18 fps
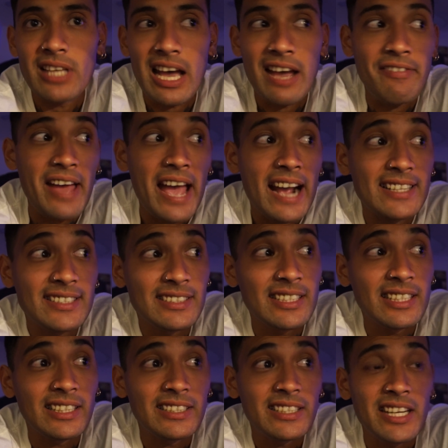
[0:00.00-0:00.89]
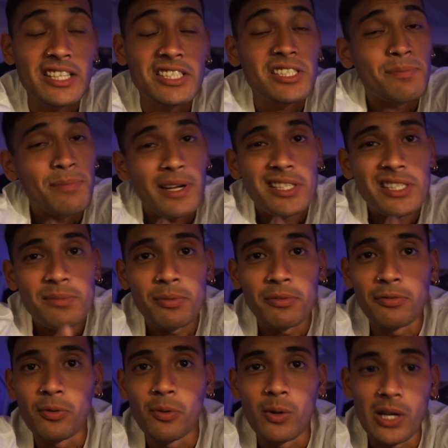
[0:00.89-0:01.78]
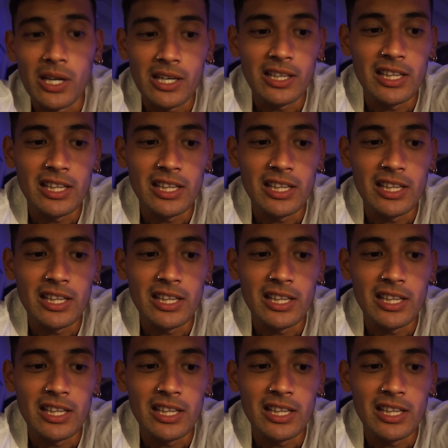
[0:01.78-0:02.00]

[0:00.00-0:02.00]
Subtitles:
I've accidentally touched belts before.